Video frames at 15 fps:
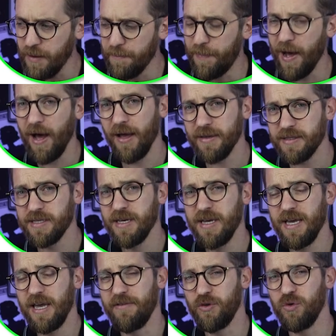But
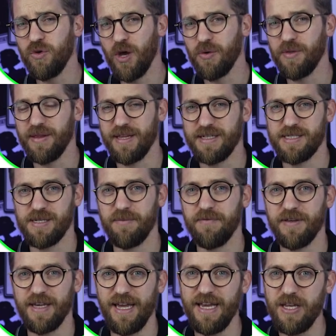if you know that there's
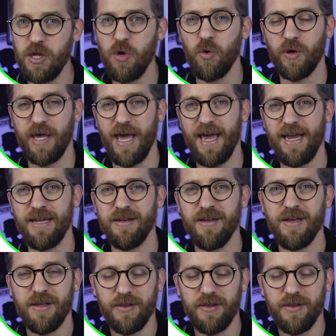something in your gain